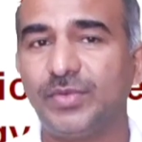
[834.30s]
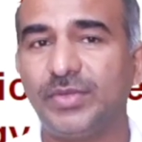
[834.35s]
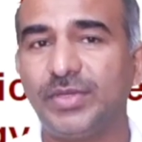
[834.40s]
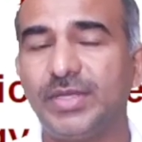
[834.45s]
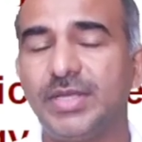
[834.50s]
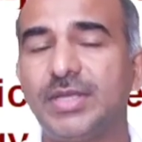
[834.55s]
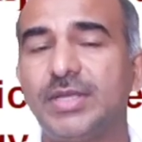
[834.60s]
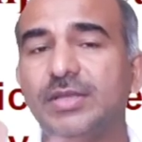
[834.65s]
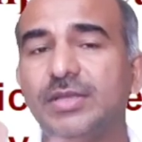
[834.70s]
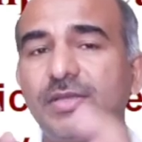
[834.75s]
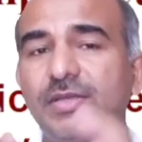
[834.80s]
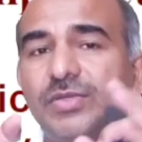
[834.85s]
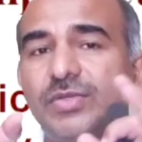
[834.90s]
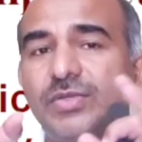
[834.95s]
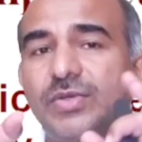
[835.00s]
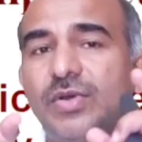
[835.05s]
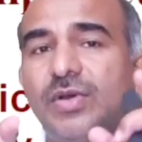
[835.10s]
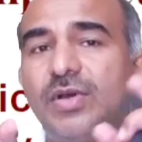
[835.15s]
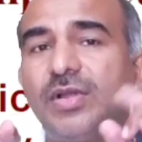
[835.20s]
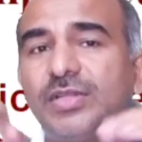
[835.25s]
Okay.
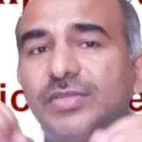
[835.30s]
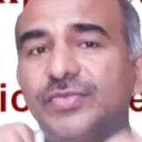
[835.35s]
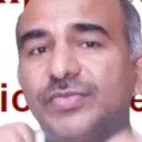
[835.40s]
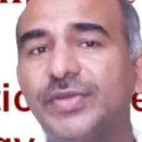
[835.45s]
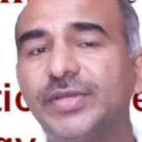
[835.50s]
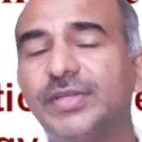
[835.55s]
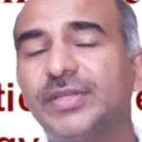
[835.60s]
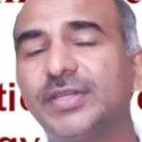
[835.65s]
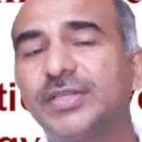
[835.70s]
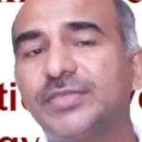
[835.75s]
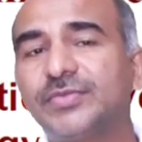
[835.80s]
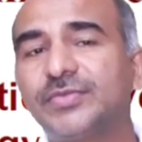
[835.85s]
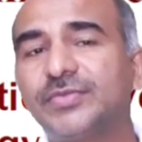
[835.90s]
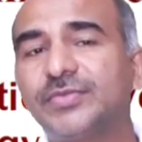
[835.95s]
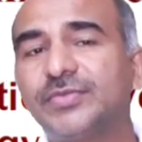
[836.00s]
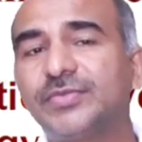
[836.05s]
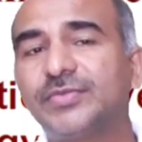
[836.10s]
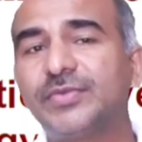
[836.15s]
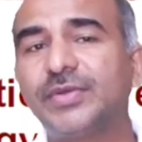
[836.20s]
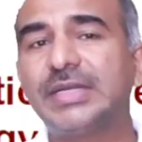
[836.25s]
So all sphincters
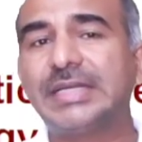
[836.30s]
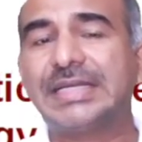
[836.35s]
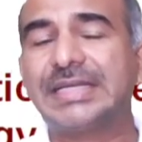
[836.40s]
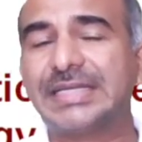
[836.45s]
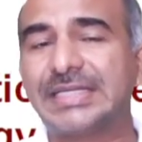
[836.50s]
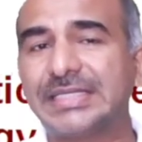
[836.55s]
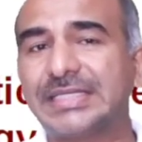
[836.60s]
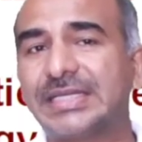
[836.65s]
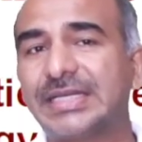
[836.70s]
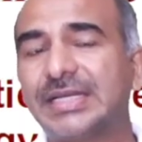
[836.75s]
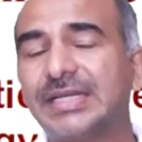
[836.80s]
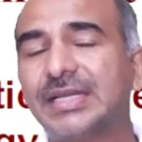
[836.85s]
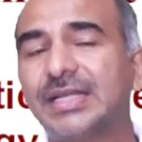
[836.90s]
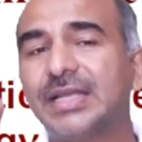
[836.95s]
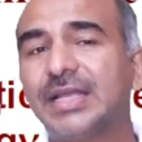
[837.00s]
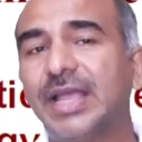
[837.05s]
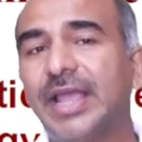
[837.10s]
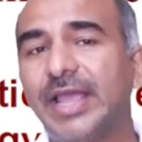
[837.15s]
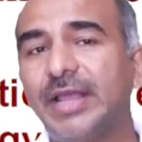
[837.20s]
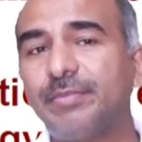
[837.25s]
will constrict
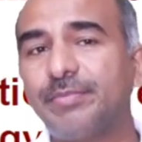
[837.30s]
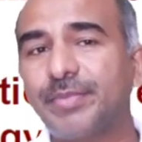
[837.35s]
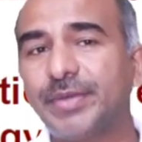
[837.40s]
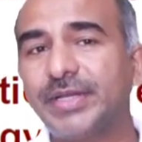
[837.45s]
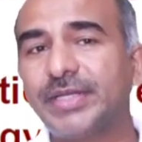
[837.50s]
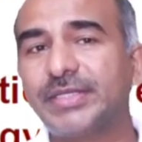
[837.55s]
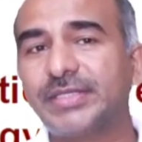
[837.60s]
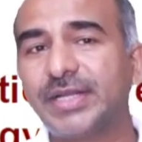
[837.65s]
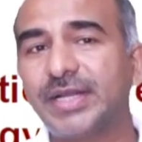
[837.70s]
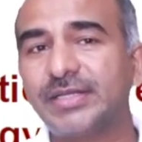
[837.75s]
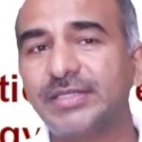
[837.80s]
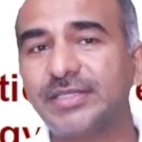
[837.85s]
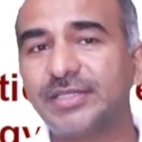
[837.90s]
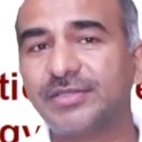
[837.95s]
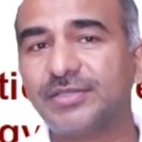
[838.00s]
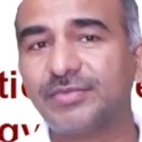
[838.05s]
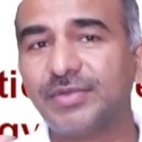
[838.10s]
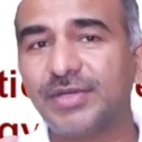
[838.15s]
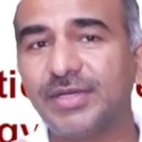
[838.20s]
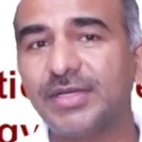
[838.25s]
and
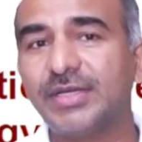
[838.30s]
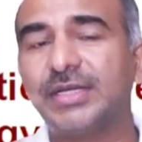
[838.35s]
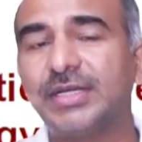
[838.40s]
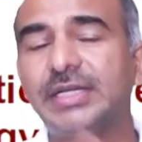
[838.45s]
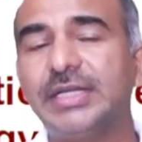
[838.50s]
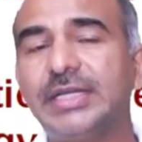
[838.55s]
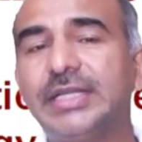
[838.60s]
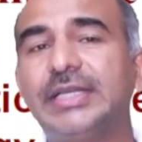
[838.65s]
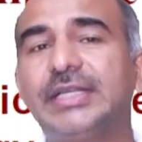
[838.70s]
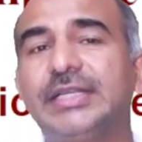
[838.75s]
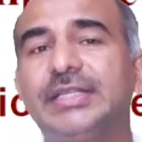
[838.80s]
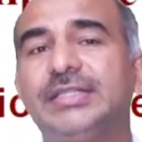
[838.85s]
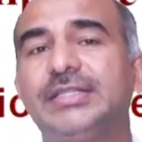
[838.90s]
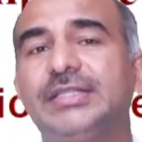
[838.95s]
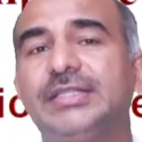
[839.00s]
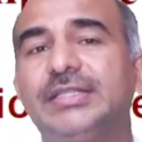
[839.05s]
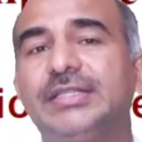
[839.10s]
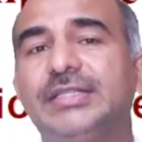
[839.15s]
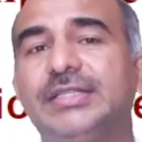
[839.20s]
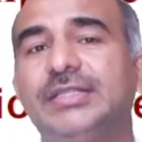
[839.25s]
peristalsis will
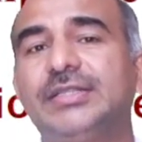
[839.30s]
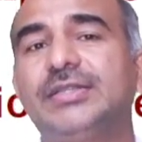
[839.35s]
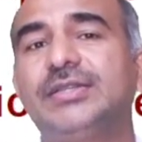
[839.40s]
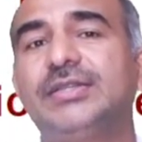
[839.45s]
decrease.